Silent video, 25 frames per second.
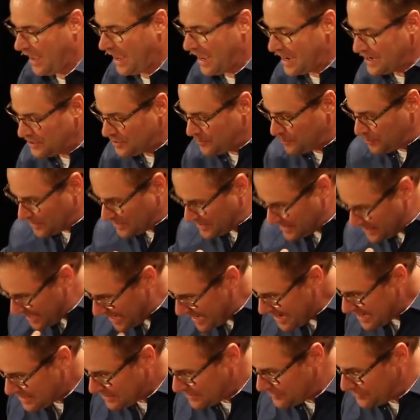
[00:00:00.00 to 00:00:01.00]
and to
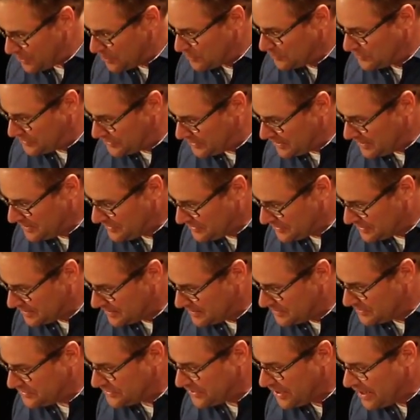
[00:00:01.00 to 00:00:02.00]
protect those
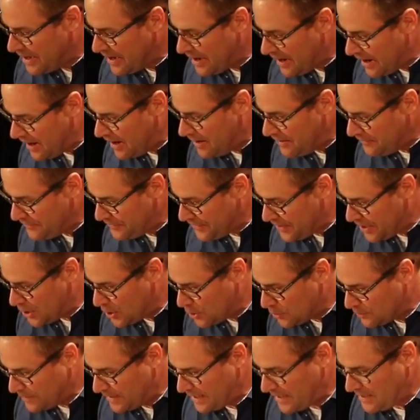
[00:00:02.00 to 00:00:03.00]
citizens of the
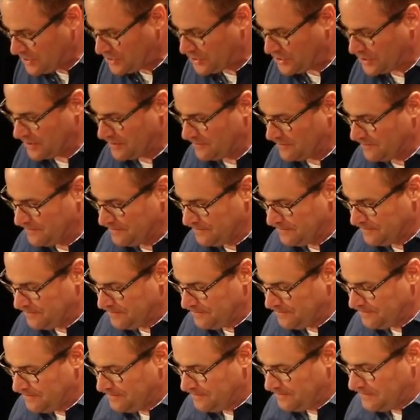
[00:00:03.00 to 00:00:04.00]
home nation.
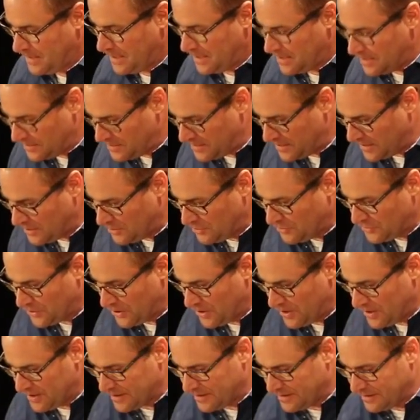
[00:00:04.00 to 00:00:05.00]
He continues
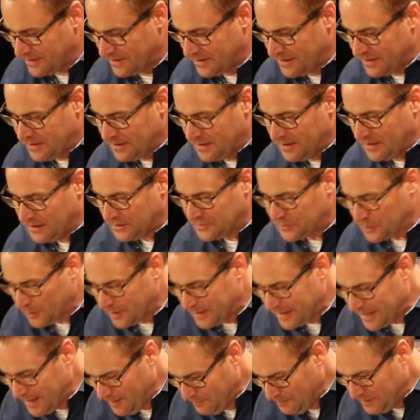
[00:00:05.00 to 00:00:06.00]
on.
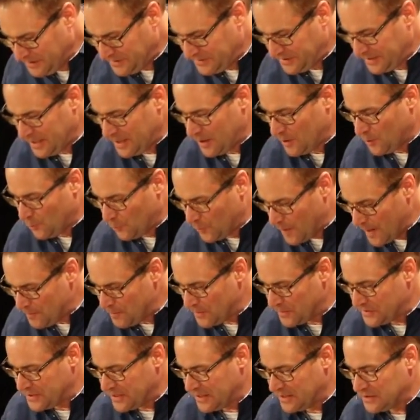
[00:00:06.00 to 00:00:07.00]
So an embassy
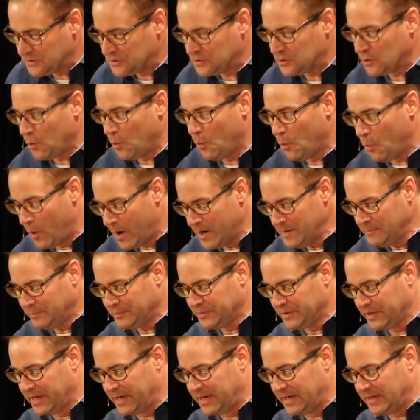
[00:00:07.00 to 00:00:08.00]
represents one
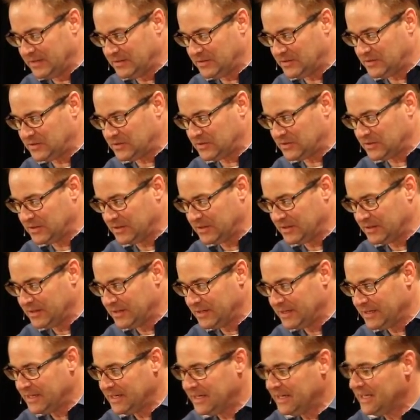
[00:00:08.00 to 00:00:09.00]
place
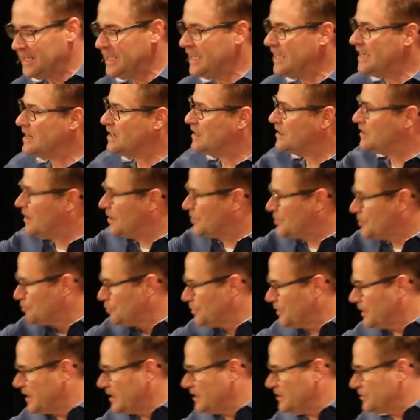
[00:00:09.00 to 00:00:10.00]
in another
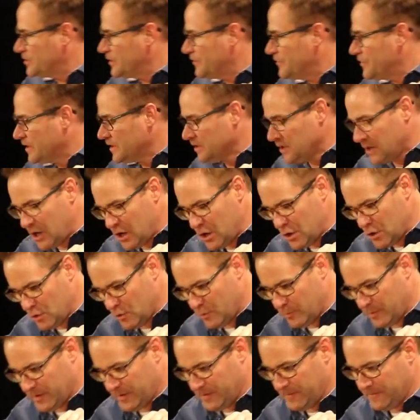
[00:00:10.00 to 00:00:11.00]
place of the
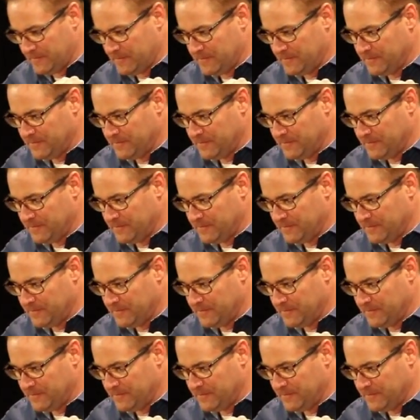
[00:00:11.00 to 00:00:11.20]
globe.